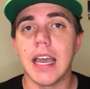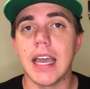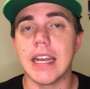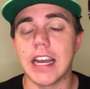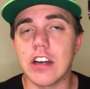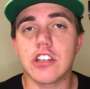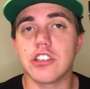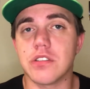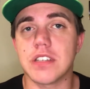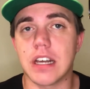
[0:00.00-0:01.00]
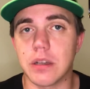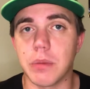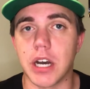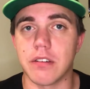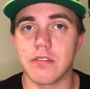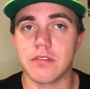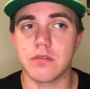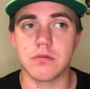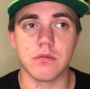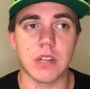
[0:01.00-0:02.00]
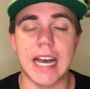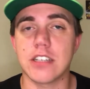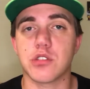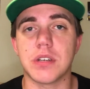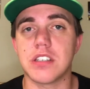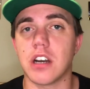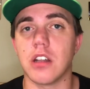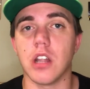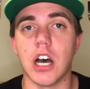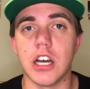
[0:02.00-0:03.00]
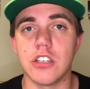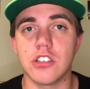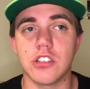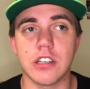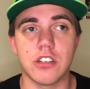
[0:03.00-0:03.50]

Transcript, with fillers: and Erik Jones held him off. Last restart launched.